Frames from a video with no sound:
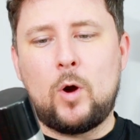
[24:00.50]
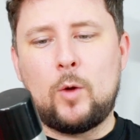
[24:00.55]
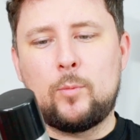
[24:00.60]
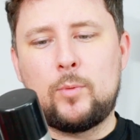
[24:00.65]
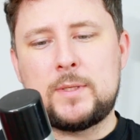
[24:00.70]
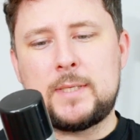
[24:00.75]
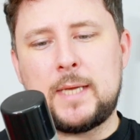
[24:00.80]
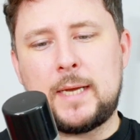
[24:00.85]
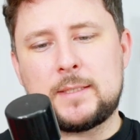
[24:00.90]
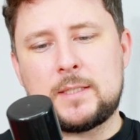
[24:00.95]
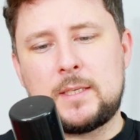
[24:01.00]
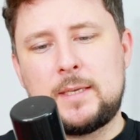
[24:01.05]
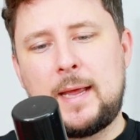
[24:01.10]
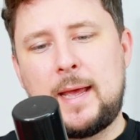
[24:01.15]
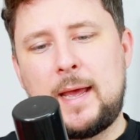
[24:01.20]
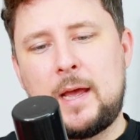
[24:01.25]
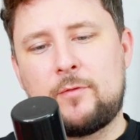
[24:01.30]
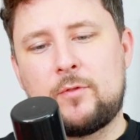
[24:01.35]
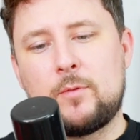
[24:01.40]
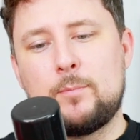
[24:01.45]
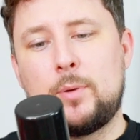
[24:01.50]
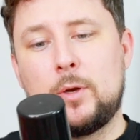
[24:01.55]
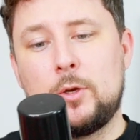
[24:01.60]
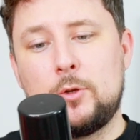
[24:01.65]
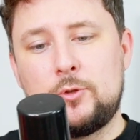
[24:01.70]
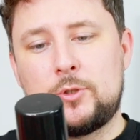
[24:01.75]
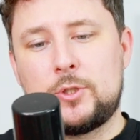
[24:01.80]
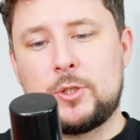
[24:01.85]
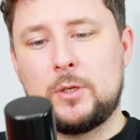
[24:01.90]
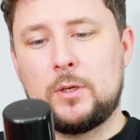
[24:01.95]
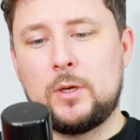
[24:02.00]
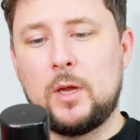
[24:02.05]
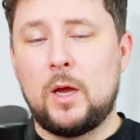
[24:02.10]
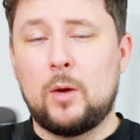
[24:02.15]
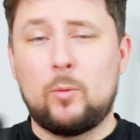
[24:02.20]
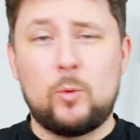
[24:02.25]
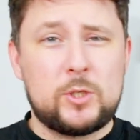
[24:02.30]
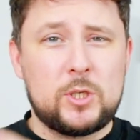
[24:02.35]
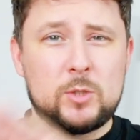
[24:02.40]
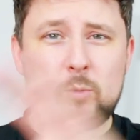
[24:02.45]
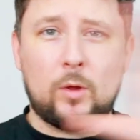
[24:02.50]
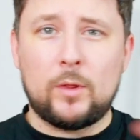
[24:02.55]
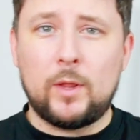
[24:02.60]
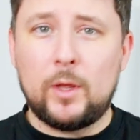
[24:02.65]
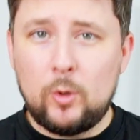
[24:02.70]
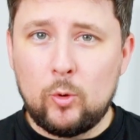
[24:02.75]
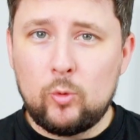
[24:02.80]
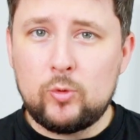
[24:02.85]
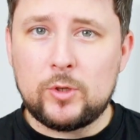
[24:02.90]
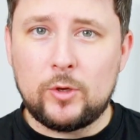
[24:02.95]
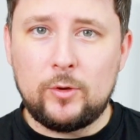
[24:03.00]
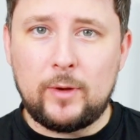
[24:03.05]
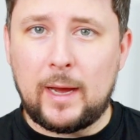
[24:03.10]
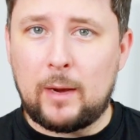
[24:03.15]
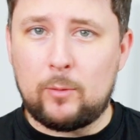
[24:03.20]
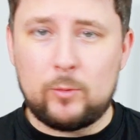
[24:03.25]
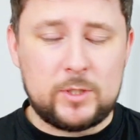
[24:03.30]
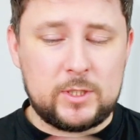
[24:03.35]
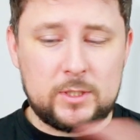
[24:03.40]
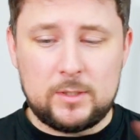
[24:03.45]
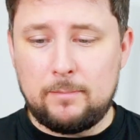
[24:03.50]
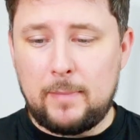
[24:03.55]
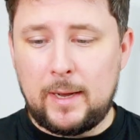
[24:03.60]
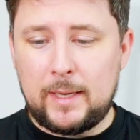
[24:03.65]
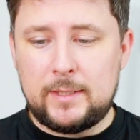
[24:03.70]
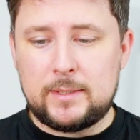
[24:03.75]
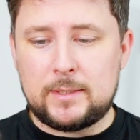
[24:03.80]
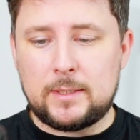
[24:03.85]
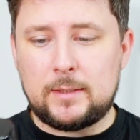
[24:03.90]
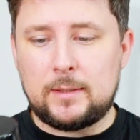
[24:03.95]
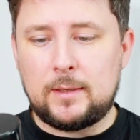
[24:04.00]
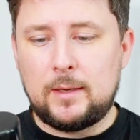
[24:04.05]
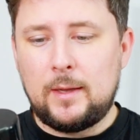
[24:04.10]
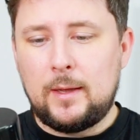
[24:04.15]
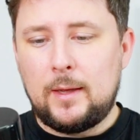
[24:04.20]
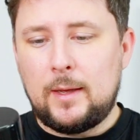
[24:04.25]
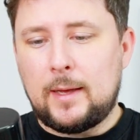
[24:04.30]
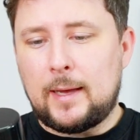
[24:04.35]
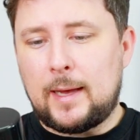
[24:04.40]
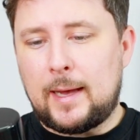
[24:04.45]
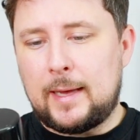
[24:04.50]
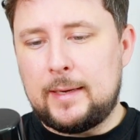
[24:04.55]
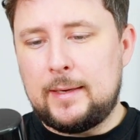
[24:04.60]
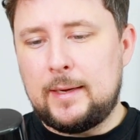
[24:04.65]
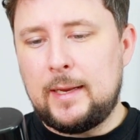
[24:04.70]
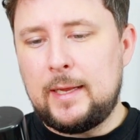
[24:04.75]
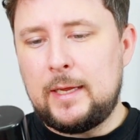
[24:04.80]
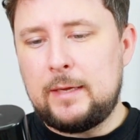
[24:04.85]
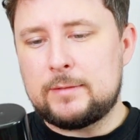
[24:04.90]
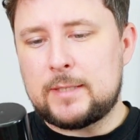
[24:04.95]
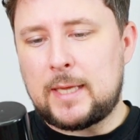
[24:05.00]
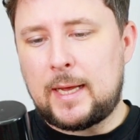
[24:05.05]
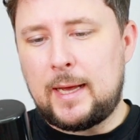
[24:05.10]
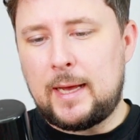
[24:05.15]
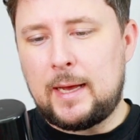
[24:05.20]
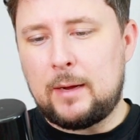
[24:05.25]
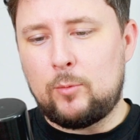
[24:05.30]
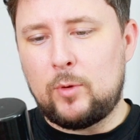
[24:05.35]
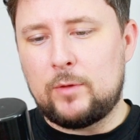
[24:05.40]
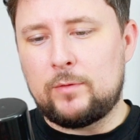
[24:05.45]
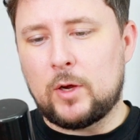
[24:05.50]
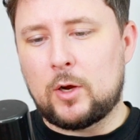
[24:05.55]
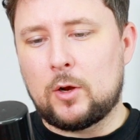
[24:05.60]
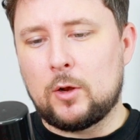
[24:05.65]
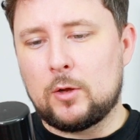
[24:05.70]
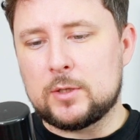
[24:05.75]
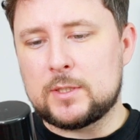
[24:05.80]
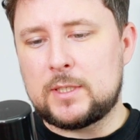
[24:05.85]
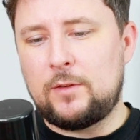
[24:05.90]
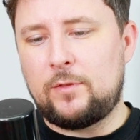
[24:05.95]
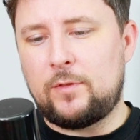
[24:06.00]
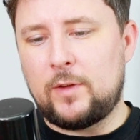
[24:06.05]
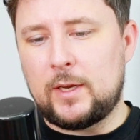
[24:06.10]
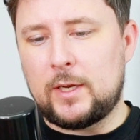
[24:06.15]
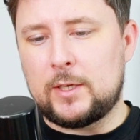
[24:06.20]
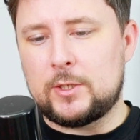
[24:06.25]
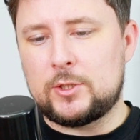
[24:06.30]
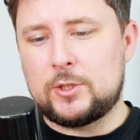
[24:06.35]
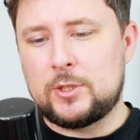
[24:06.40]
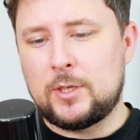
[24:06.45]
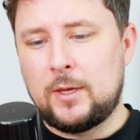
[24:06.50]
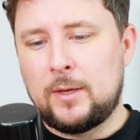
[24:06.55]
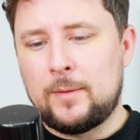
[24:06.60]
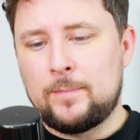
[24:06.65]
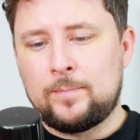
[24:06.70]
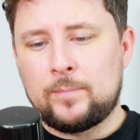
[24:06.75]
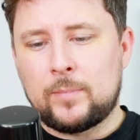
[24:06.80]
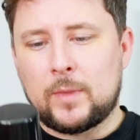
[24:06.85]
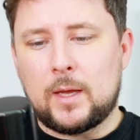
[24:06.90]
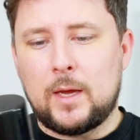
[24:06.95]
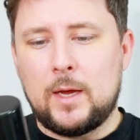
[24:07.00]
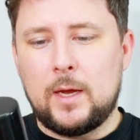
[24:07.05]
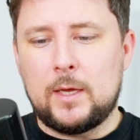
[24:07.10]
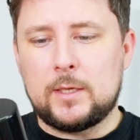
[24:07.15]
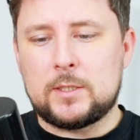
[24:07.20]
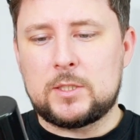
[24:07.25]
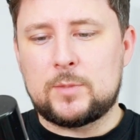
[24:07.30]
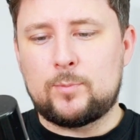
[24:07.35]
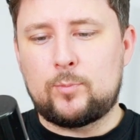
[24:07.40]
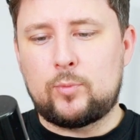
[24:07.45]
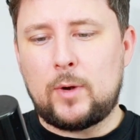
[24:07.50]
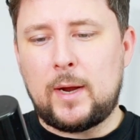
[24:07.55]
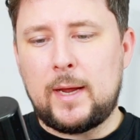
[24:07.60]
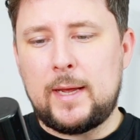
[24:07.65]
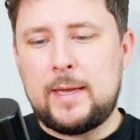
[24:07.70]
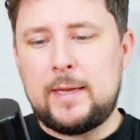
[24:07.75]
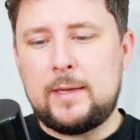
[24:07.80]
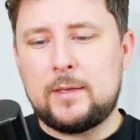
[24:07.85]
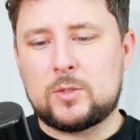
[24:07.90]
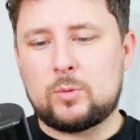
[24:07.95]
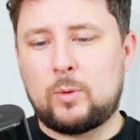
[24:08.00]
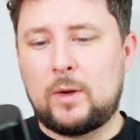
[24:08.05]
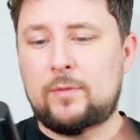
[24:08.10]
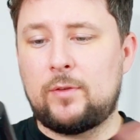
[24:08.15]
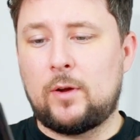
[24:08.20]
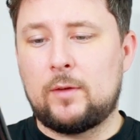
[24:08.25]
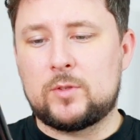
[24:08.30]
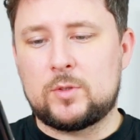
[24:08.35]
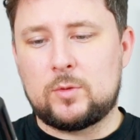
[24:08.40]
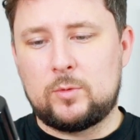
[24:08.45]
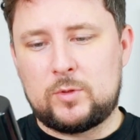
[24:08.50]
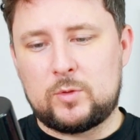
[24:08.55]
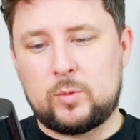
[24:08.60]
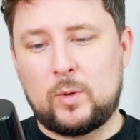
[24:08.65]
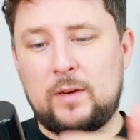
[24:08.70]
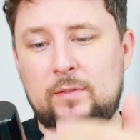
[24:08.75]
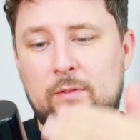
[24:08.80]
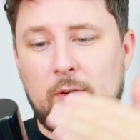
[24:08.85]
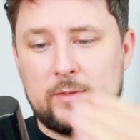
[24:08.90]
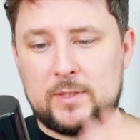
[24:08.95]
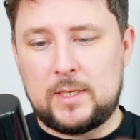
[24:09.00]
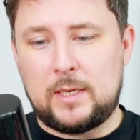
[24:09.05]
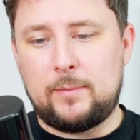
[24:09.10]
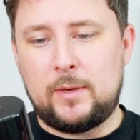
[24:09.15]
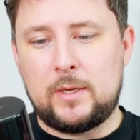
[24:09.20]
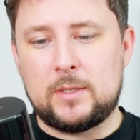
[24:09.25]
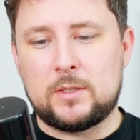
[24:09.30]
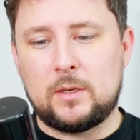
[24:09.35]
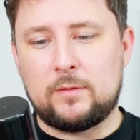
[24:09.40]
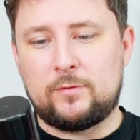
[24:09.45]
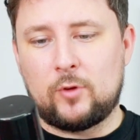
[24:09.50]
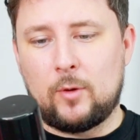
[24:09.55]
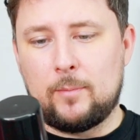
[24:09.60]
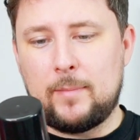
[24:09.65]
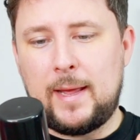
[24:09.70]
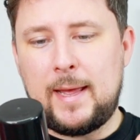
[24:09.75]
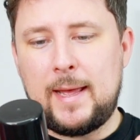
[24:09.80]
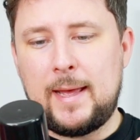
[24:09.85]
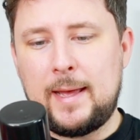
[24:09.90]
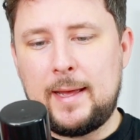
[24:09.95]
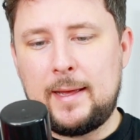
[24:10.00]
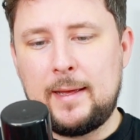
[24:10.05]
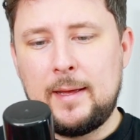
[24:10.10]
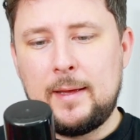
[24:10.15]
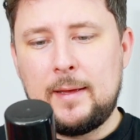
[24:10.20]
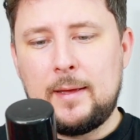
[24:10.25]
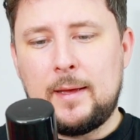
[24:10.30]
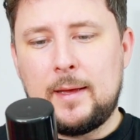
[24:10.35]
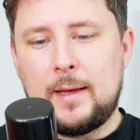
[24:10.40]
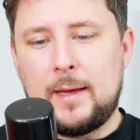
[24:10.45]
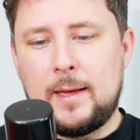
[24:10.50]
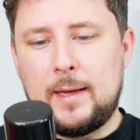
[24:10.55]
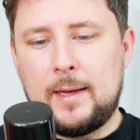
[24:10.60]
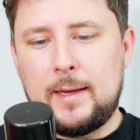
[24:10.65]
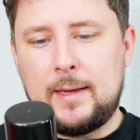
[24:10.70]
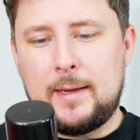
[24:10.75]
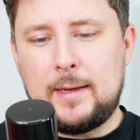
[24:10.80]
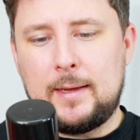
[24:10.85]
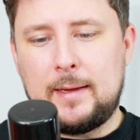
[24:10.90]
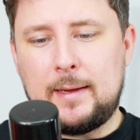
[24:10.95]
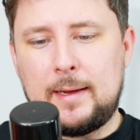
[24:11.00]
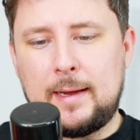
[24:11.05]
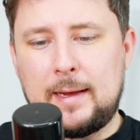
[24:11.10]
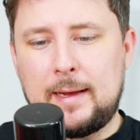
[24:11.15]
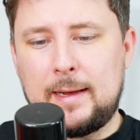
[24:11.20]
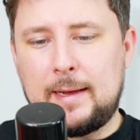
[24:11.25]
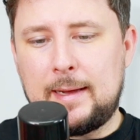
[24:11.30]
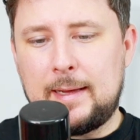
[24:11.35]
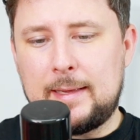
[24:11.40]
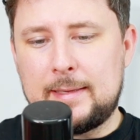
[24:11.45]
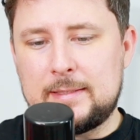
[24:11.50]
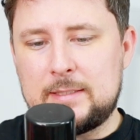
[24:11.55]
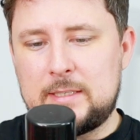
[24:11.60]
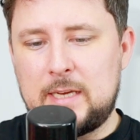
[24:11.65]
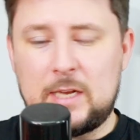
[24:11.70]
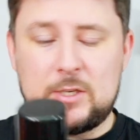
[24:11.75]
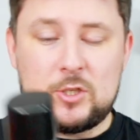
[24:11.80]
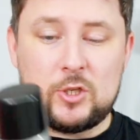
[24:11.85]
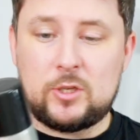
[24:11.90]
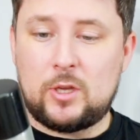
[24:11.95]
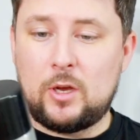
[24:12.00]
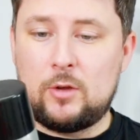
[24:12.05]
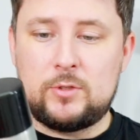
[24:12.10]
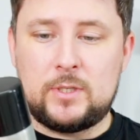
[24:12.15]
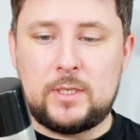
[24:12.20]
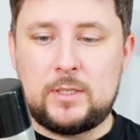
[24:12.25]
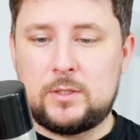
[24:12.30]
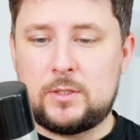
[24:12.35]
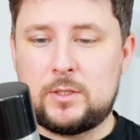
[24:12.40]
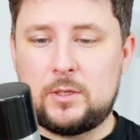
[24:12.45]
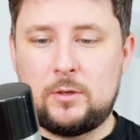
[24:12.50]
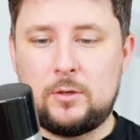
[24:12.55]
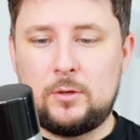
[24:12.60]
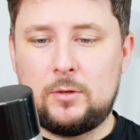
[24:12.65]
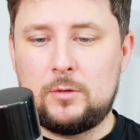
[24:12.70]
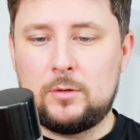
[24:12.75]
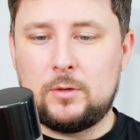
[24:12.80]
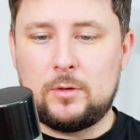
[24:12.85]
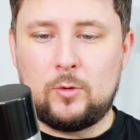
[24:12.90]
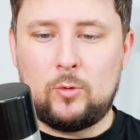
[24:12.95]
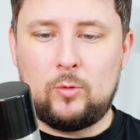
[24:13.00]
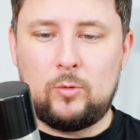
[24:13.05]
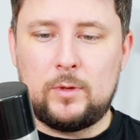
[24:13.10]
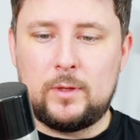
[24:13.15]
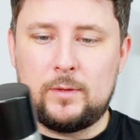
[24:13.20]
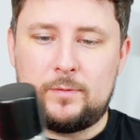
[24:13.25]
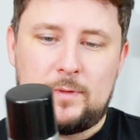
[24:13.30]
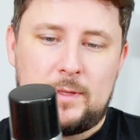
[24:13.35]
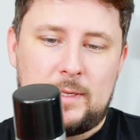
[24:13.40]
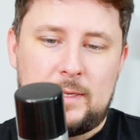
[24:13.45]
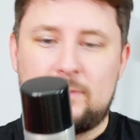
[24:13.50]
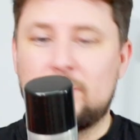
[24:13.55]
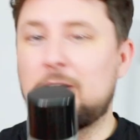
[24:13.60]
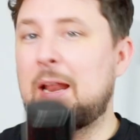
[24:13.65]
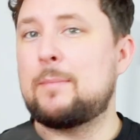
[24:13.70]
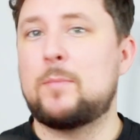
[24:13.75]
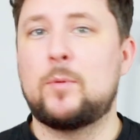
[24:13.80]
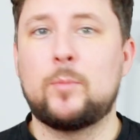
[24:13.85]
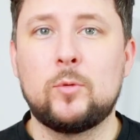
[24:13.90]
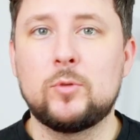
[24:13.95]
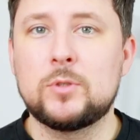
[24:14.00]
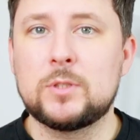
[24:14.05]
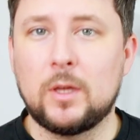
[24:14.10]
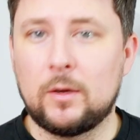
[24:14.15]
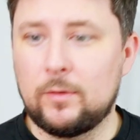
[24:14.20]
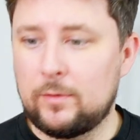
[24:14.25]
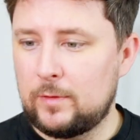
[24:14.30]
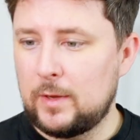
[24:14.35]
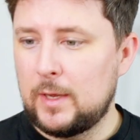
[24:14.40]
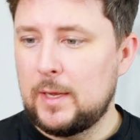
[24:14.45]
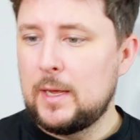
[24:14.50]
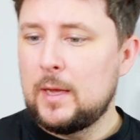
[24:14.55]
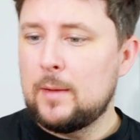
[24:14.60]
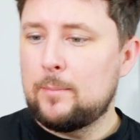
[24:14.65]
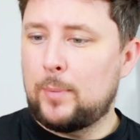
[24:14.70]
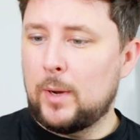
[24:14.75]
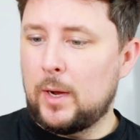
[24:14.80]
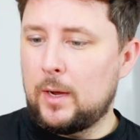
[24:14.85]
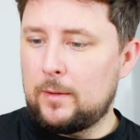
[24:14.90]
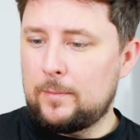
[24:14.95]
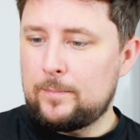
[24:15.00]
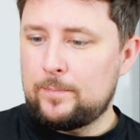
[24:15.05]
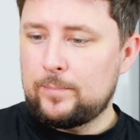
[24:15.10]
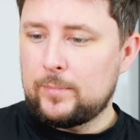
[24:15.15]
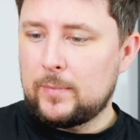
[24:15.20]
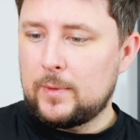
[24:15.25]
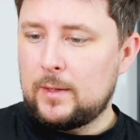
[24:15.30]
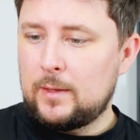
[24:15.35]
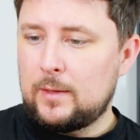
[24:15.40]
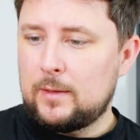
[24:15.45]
while protecting hair from pollution, which is what they all do now, which is amazing, and leaves hair with a glossy finish. Spray 25 to 25 centimeters from hair, and yeah, just goes into all of the flammable stuff. But